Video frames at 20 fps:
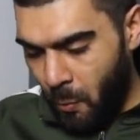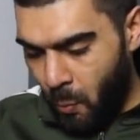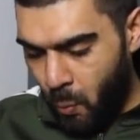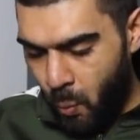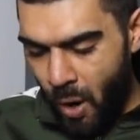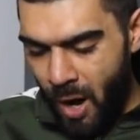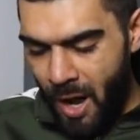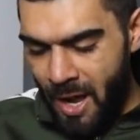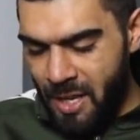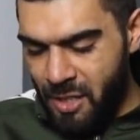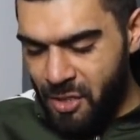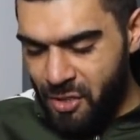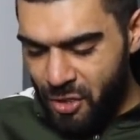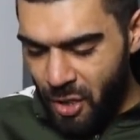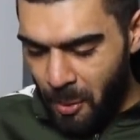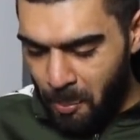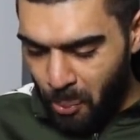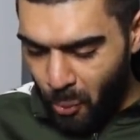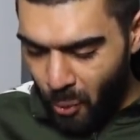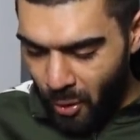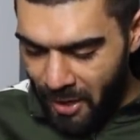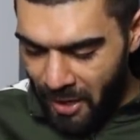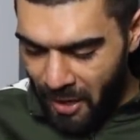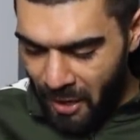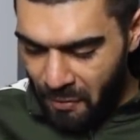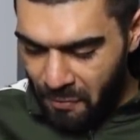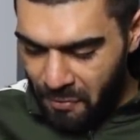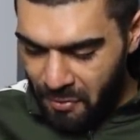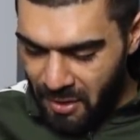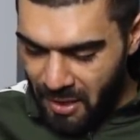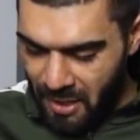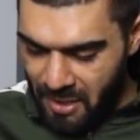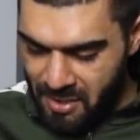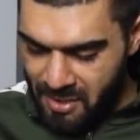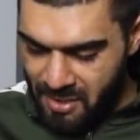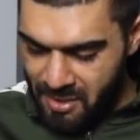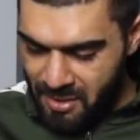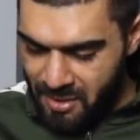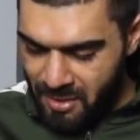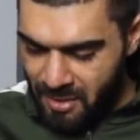What is the point of
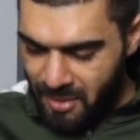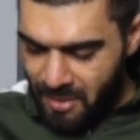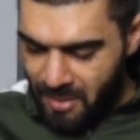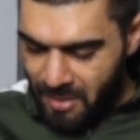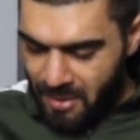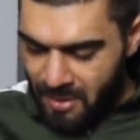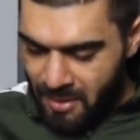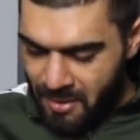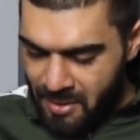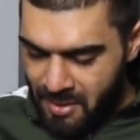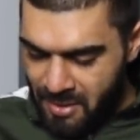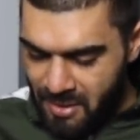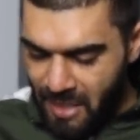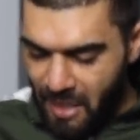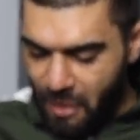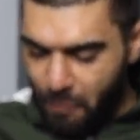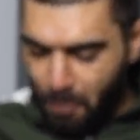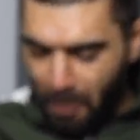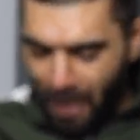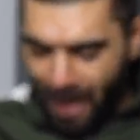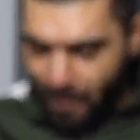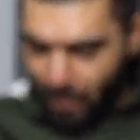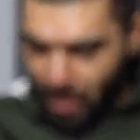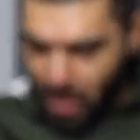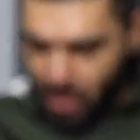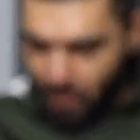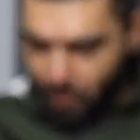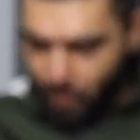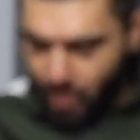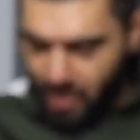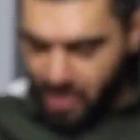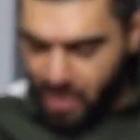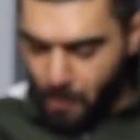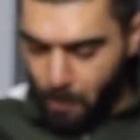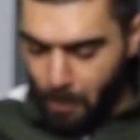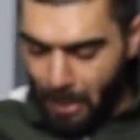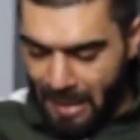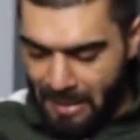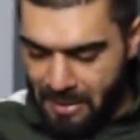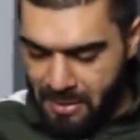this? Steve Parish of Crystal
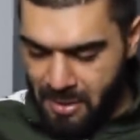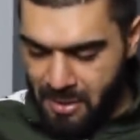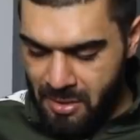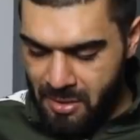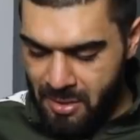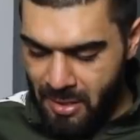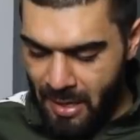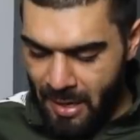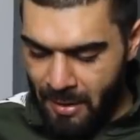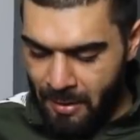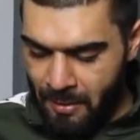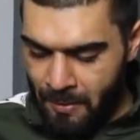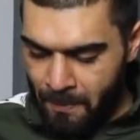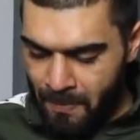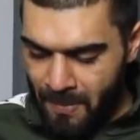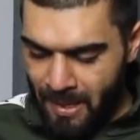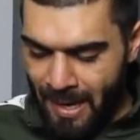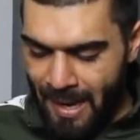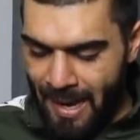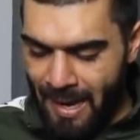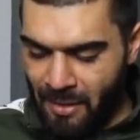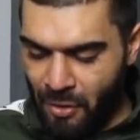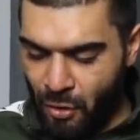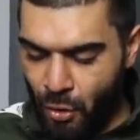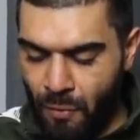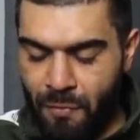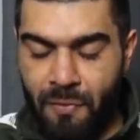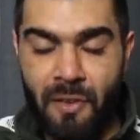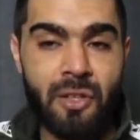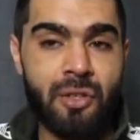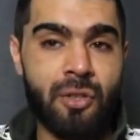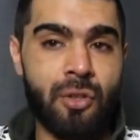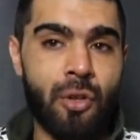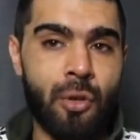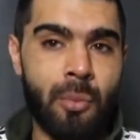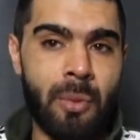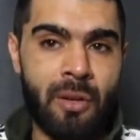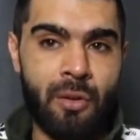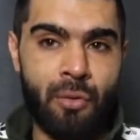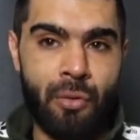Palace has said it had nothing to
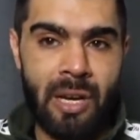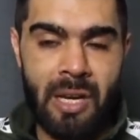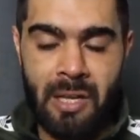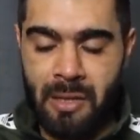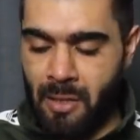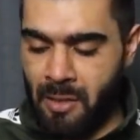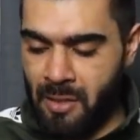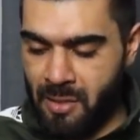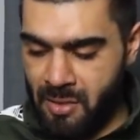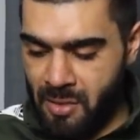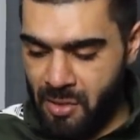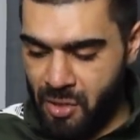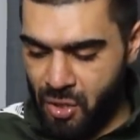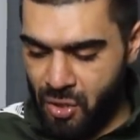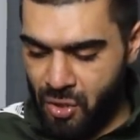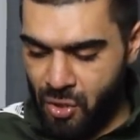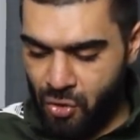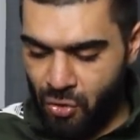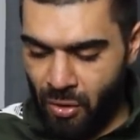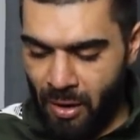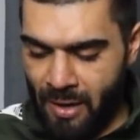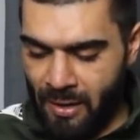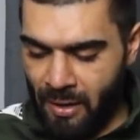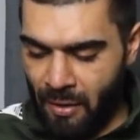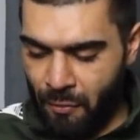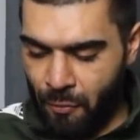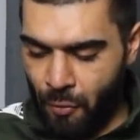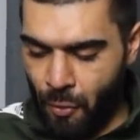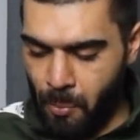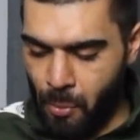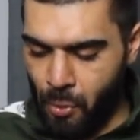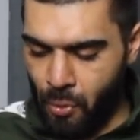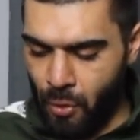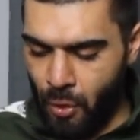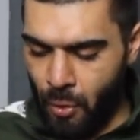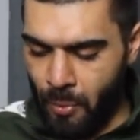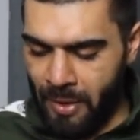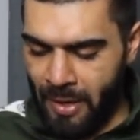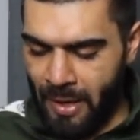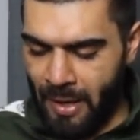do with greed, the decision to try and get football
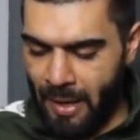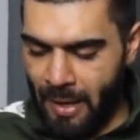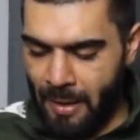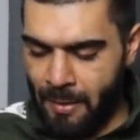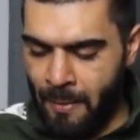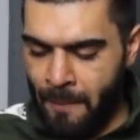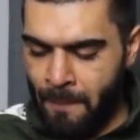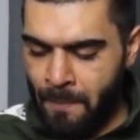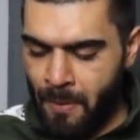going ahead.